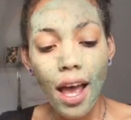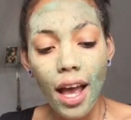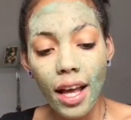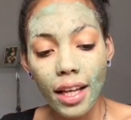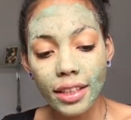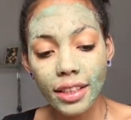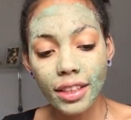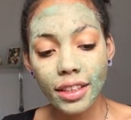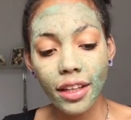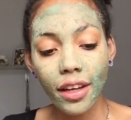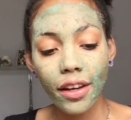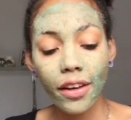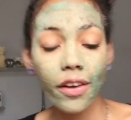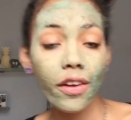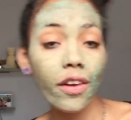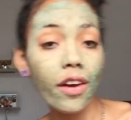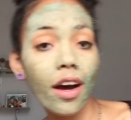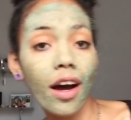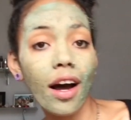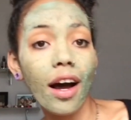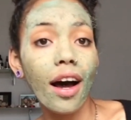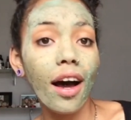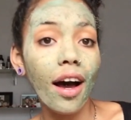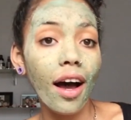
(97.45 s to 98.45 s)
And so
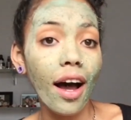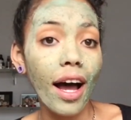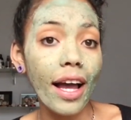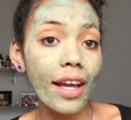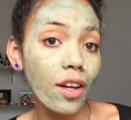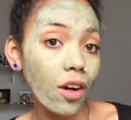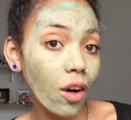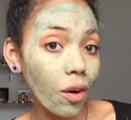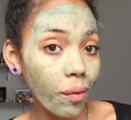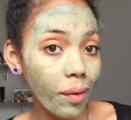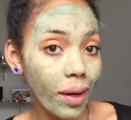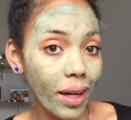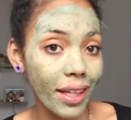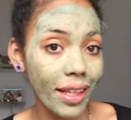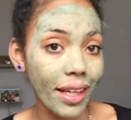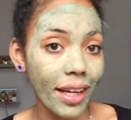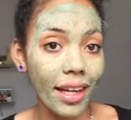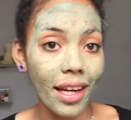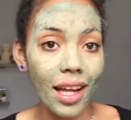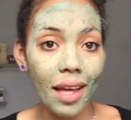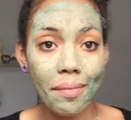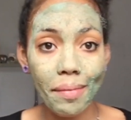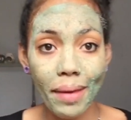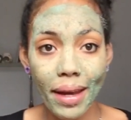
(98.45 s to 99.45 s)
I got one
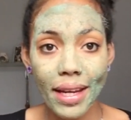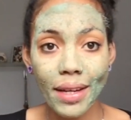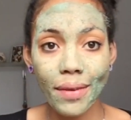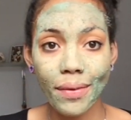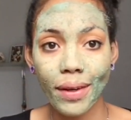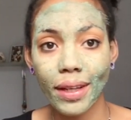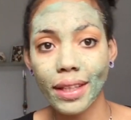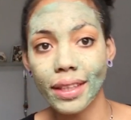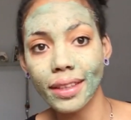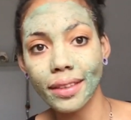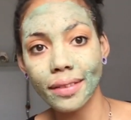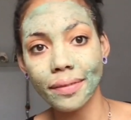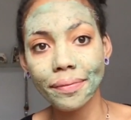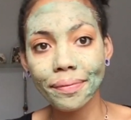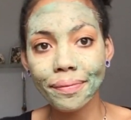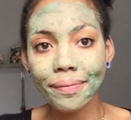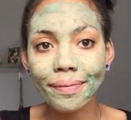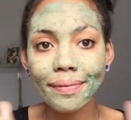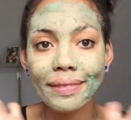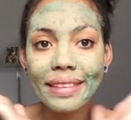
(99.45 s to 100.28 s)
and I made one